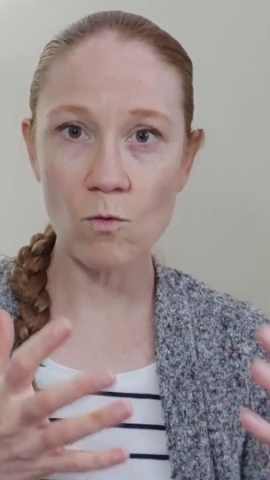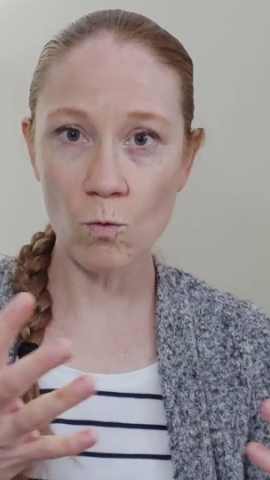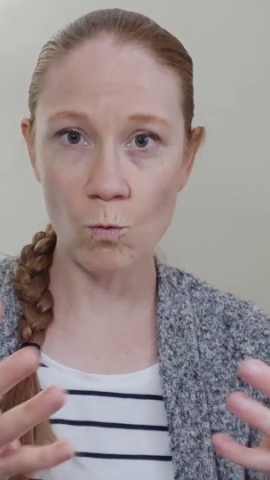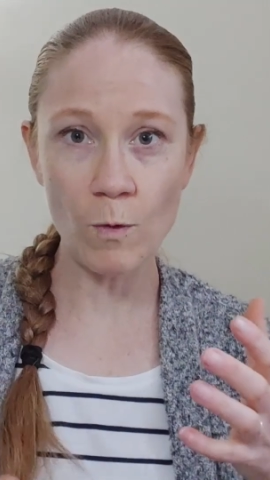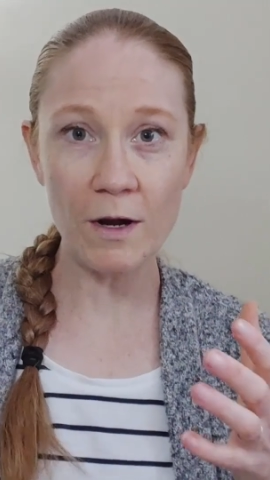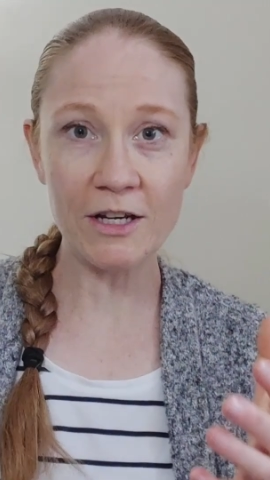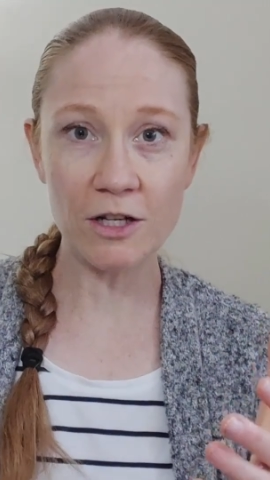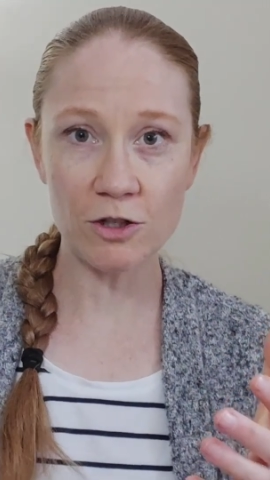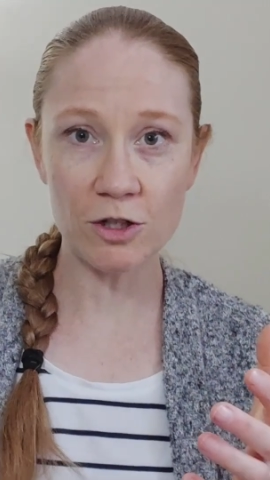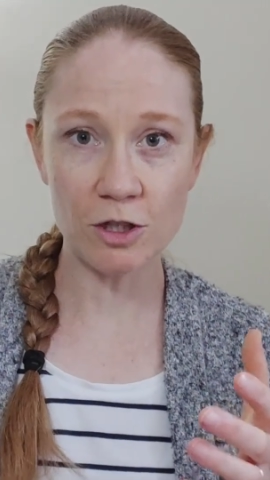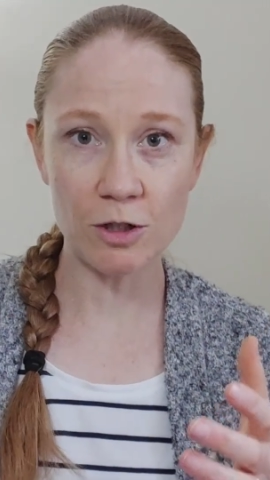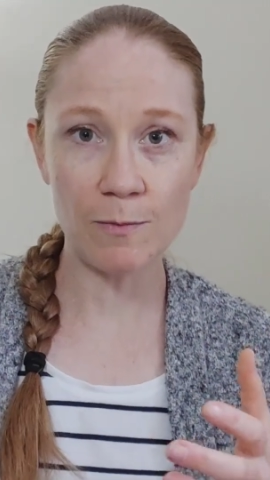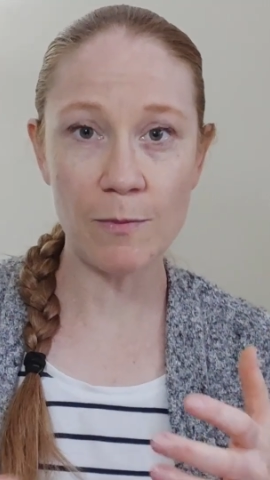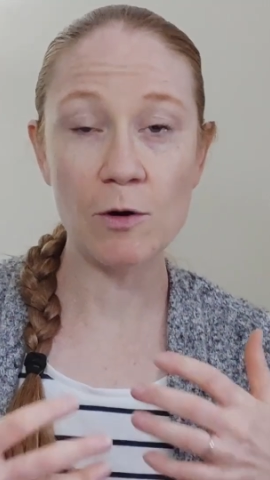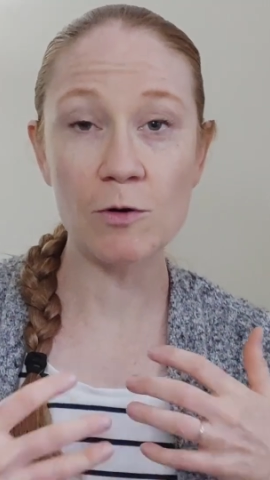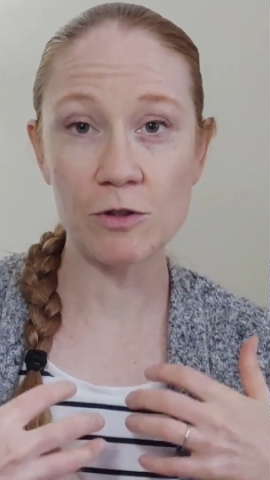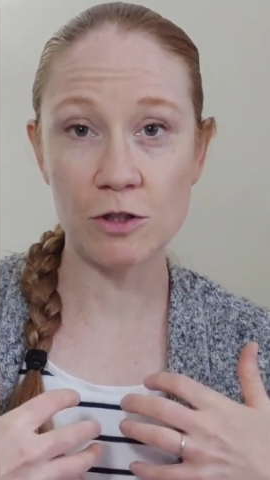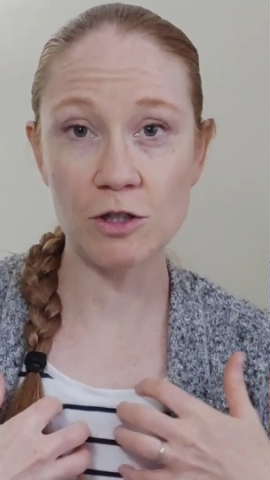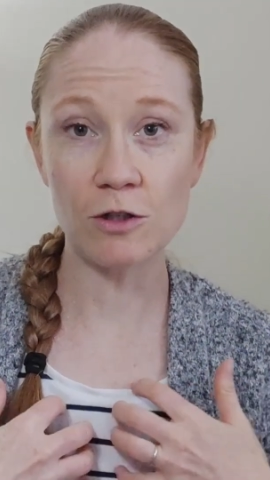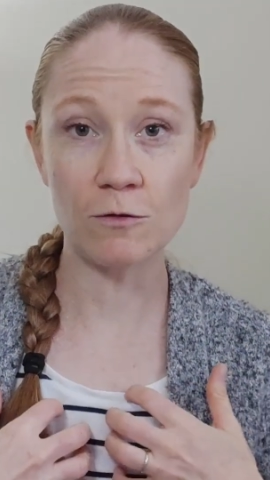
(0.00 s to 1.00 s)
when you're
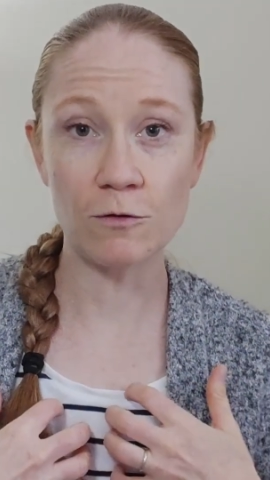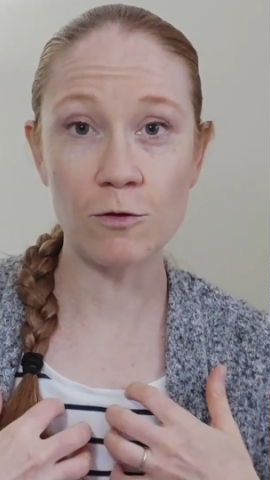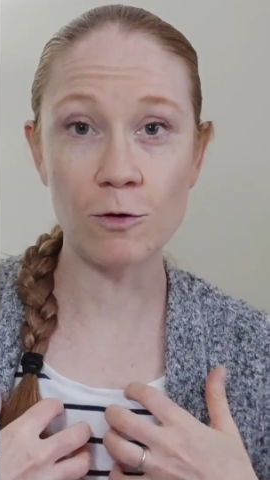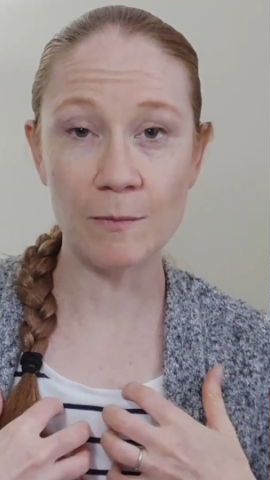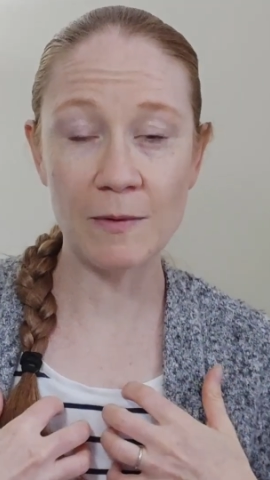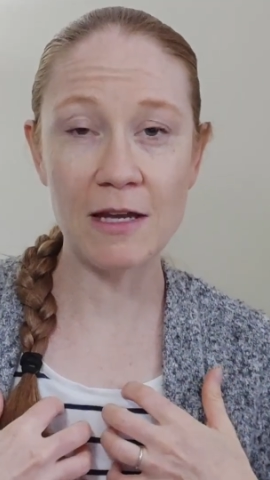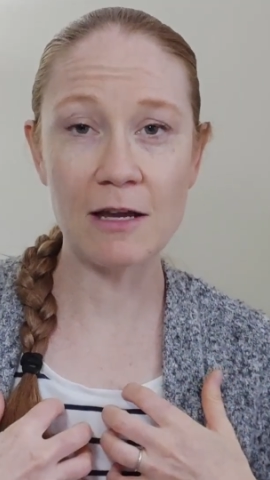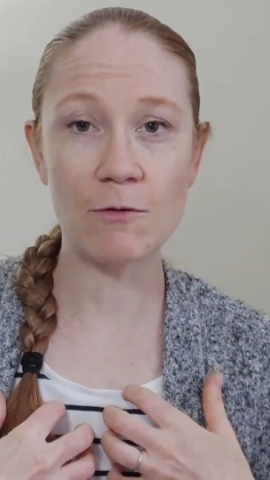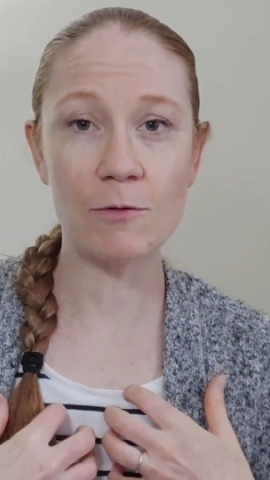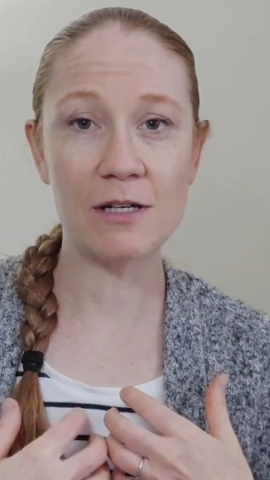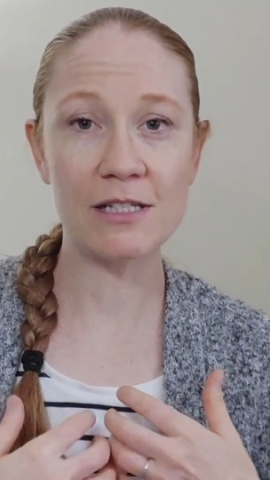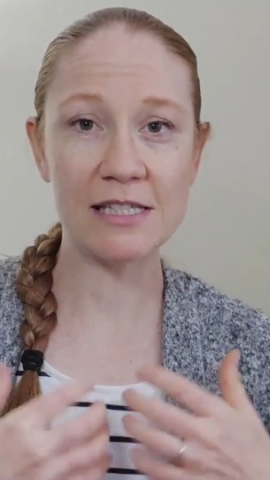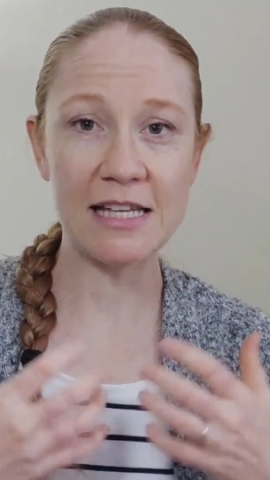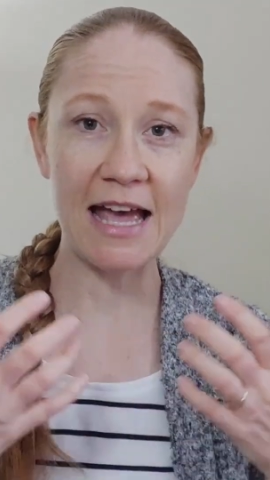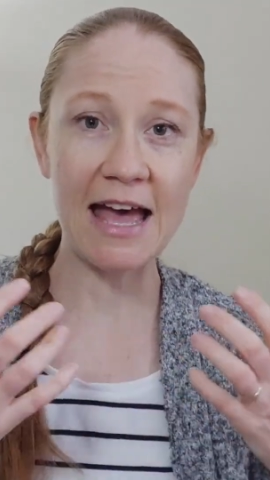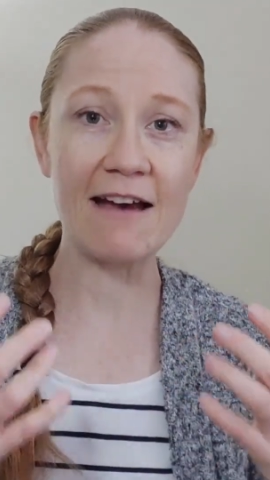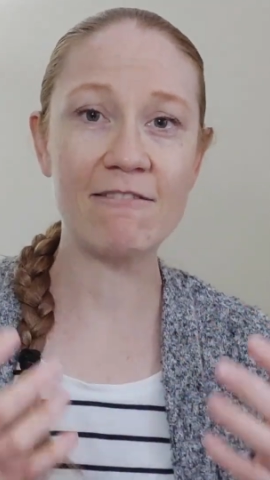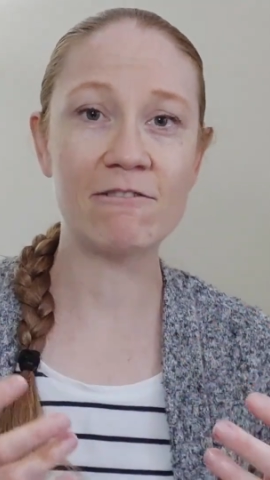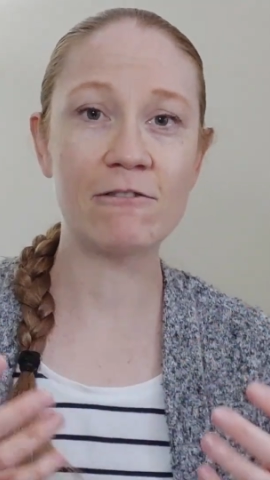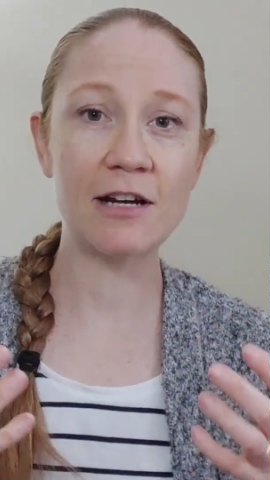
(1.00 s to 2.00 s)
supposed to. For me, it was
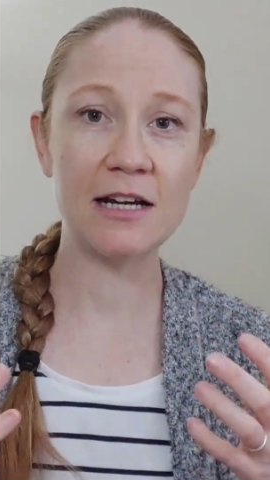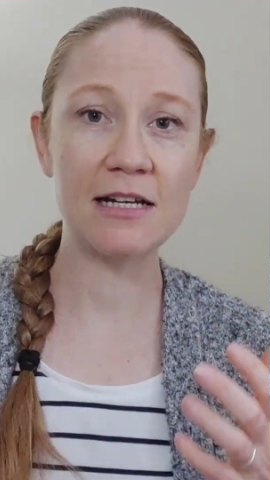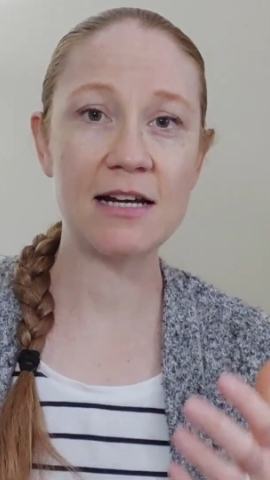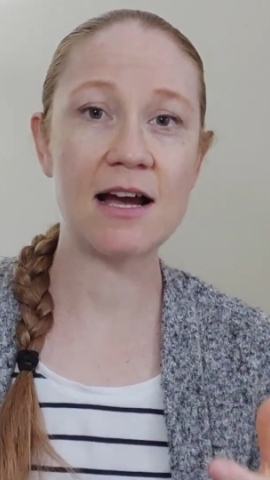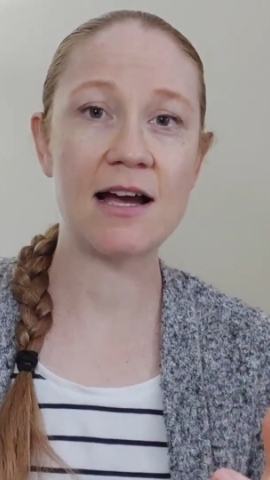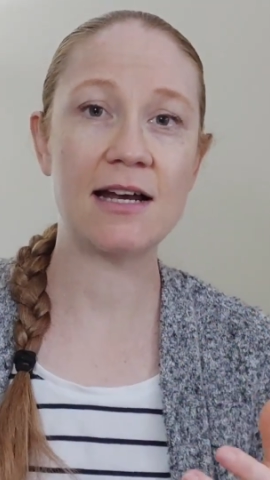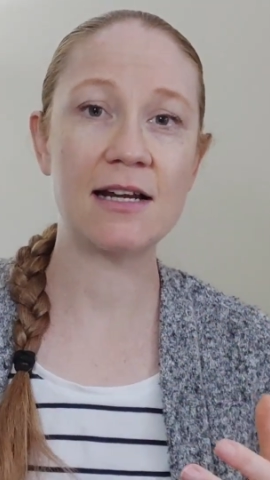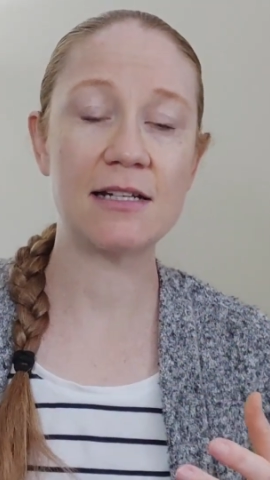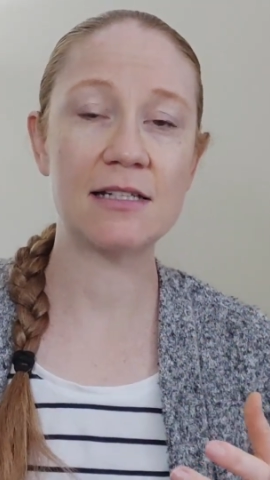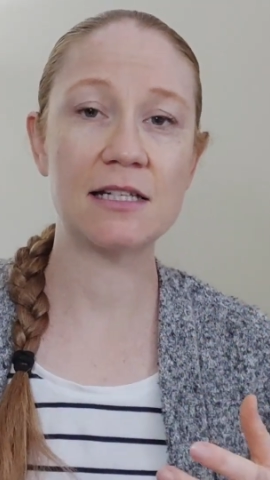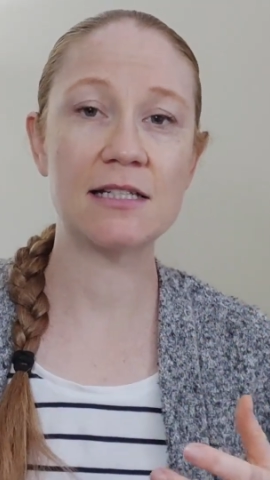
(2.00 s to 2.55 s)
every night